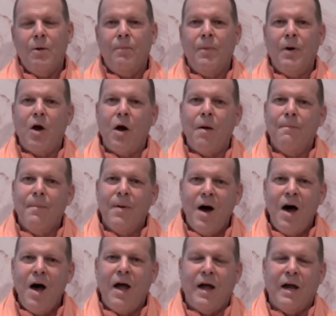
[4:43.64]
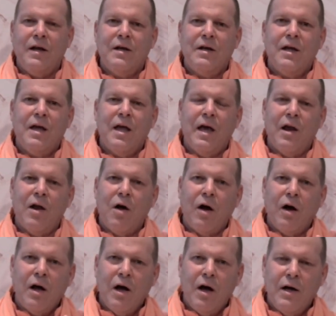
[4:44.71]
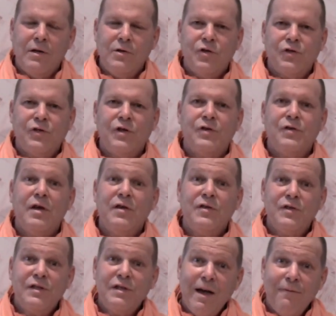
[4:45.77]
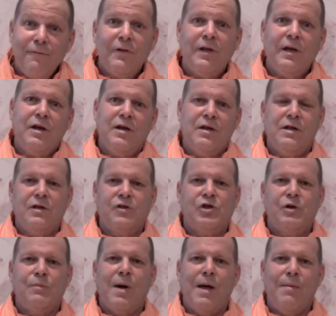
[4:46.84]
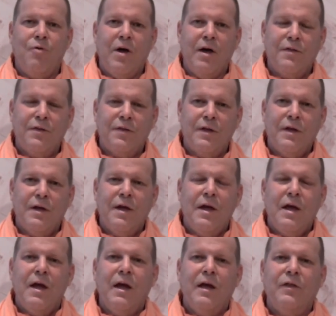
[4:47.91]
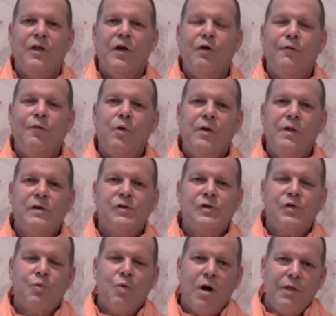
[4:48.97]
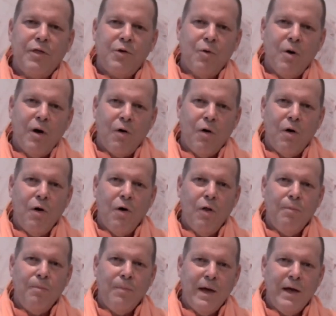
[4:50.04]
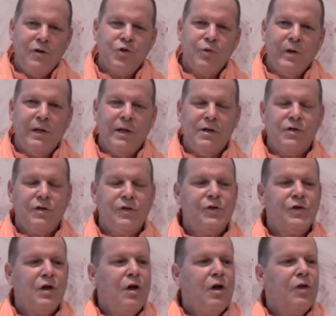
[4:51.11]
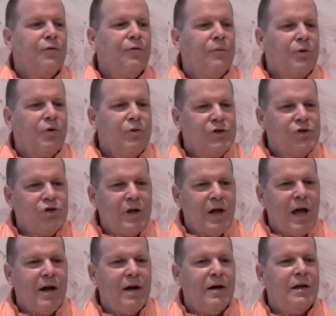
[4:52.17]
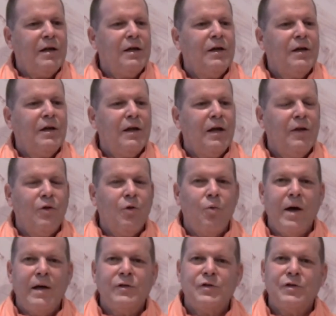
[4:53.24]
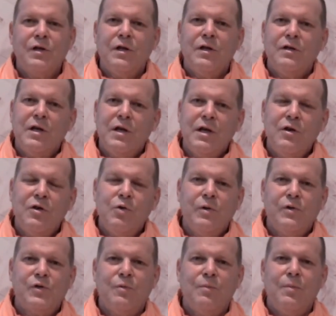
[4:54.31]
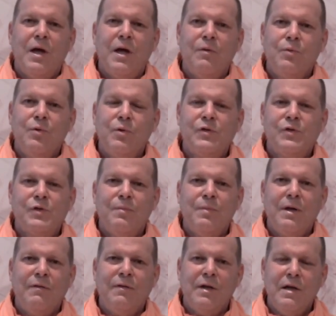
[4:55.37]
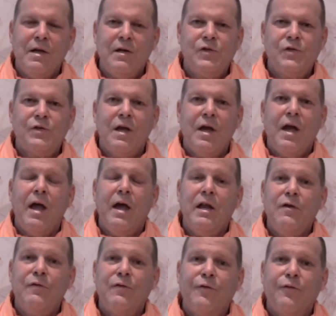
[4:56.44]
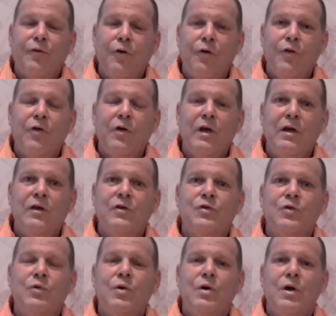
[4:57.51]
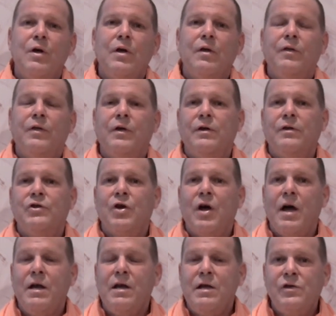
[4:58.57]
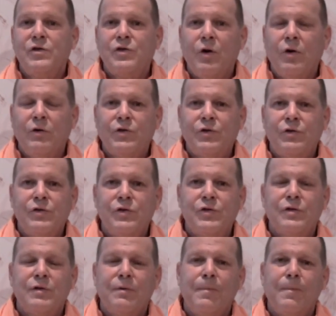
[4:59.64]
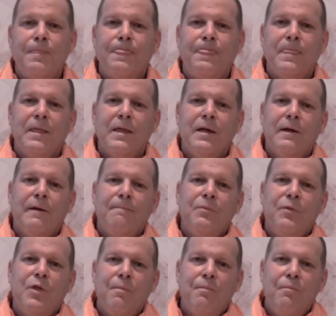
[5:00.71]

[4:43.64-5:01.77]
but our mind and our consciousness is definitely conditioned by breath. And therefore, this is why throughout all major religions, from Christianity in the West to Hinduism and Buddhism in the East, and even further into the Chinese cultures, the